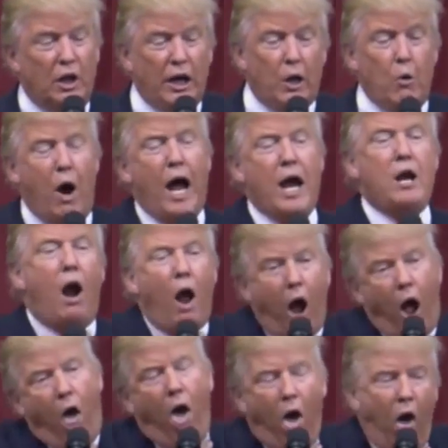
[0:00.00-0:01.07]
He went,
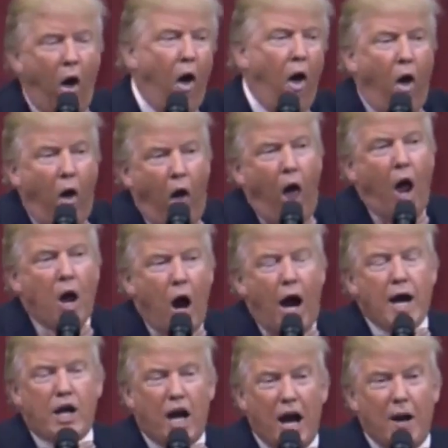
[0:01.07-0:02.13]

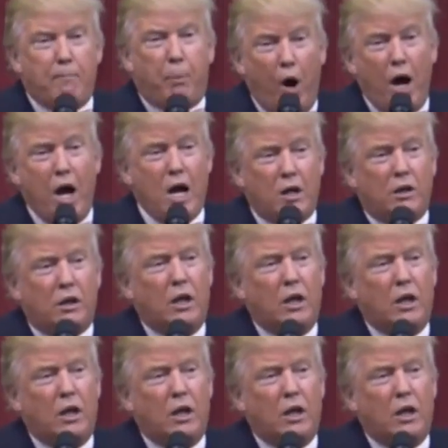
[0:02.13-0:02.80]
I can't breathe.